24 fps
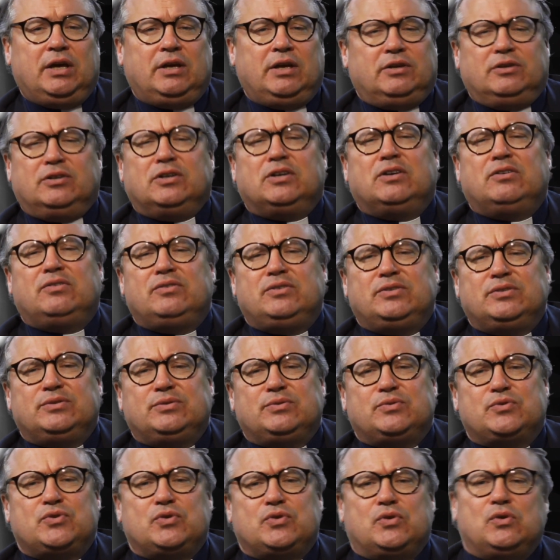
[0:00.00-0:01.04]
You know, you
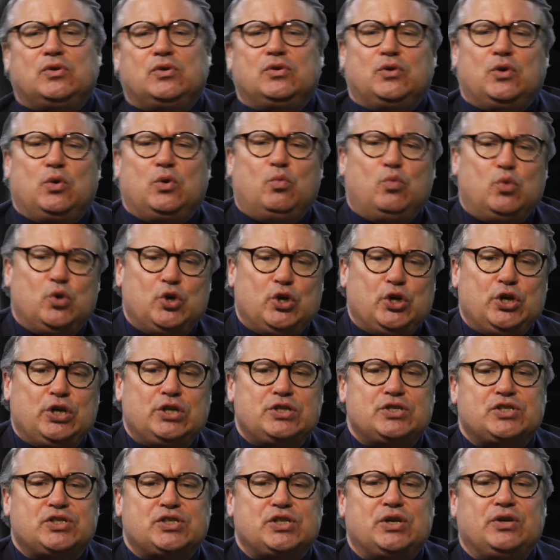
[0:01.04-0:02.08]
draw a
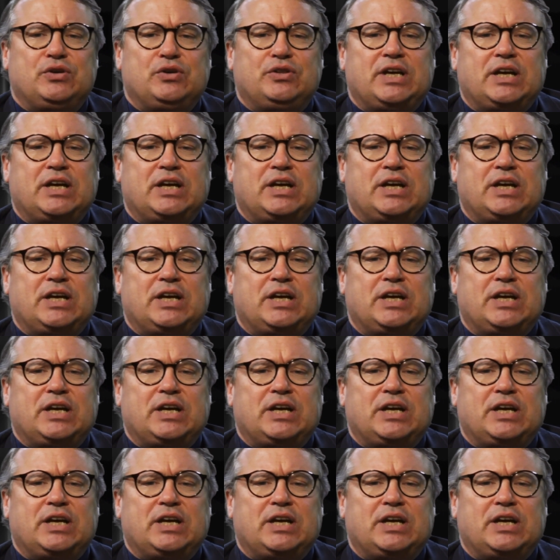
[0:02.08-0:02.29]
word so